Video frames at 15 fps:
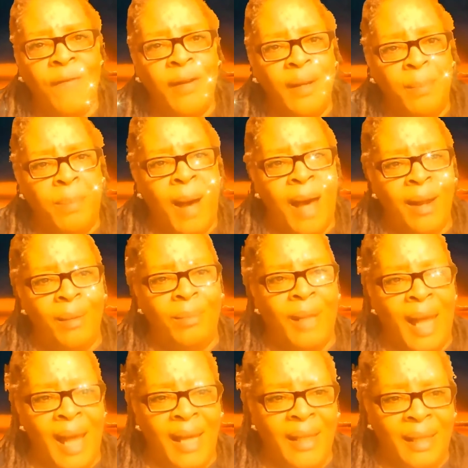However, the
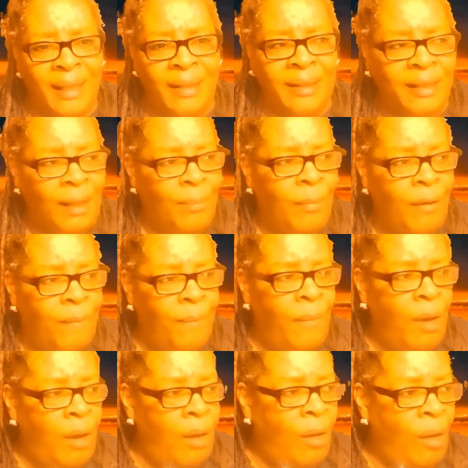bottom line is
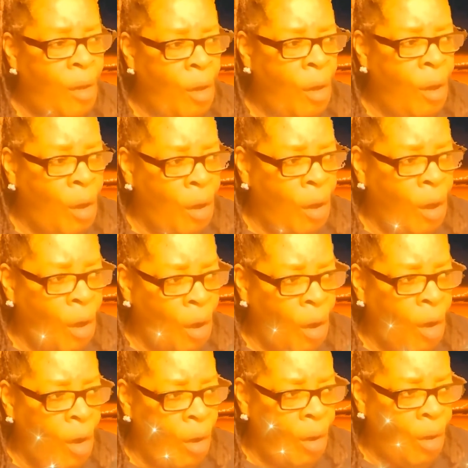some of them are
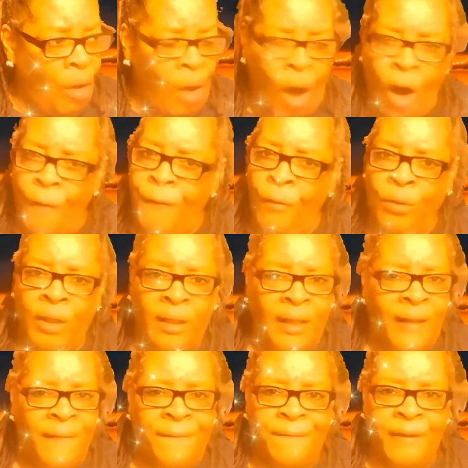uh, uh,
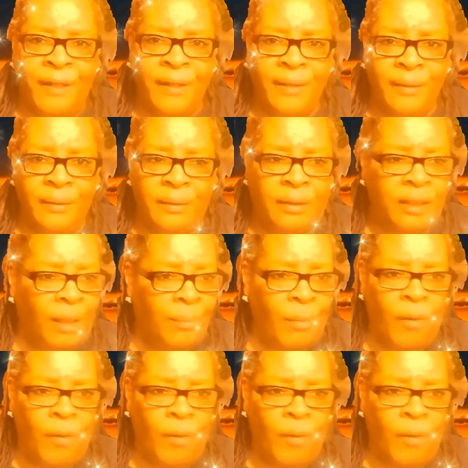off on the left foot,